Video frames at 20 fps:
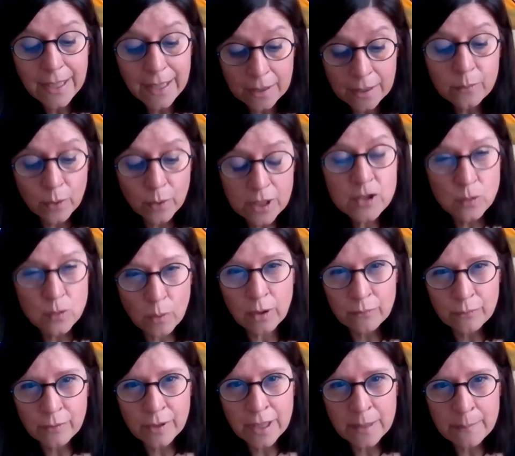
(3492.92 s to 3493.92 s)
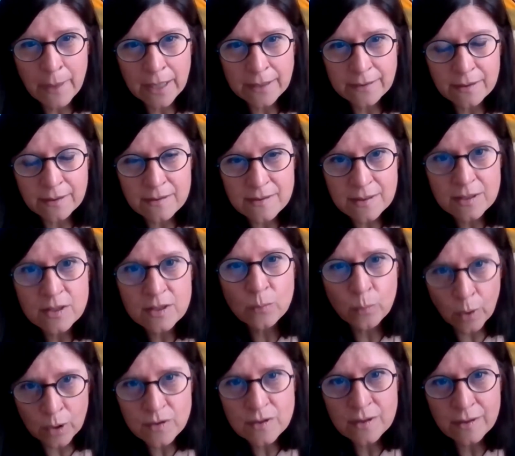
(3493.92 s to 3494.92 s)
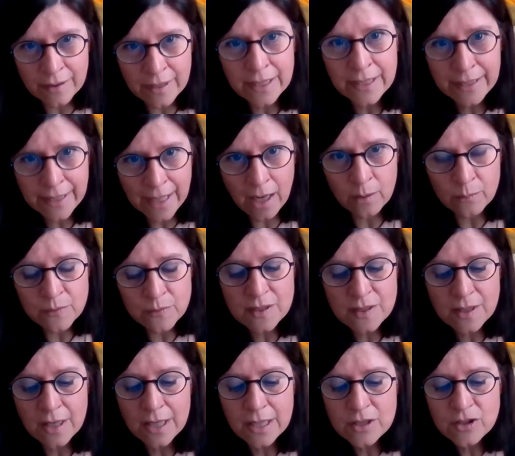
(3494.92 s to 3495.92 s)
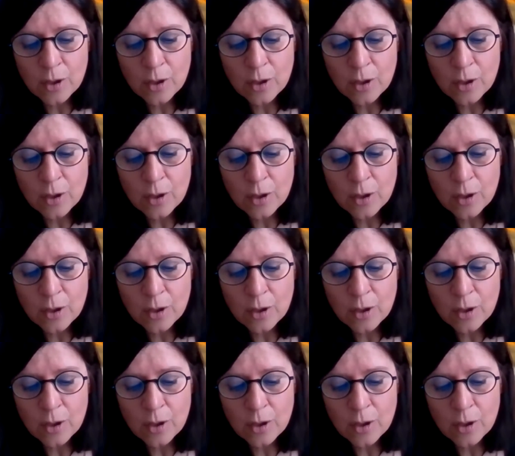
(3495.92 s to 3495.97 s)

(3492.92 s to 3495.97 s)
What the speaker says: it's what really matters, it's what really counts.